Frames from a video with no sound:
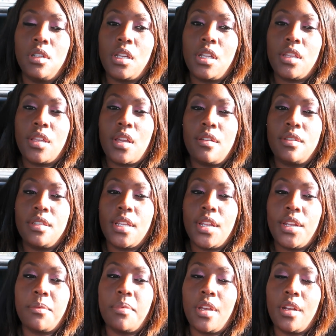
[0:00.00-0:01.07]
I thought I was
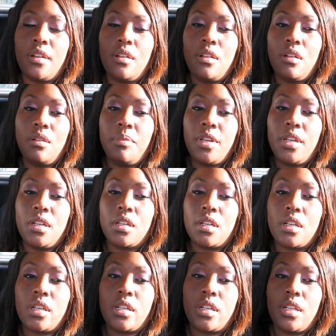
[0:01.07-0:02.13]
getting better, but
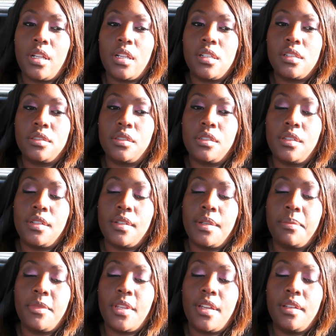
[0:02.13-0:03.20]

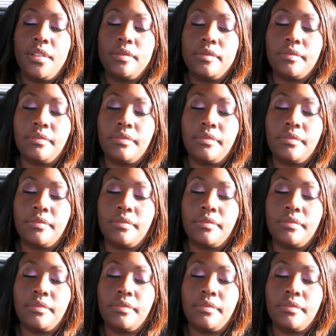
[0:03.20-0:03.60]
I'm not.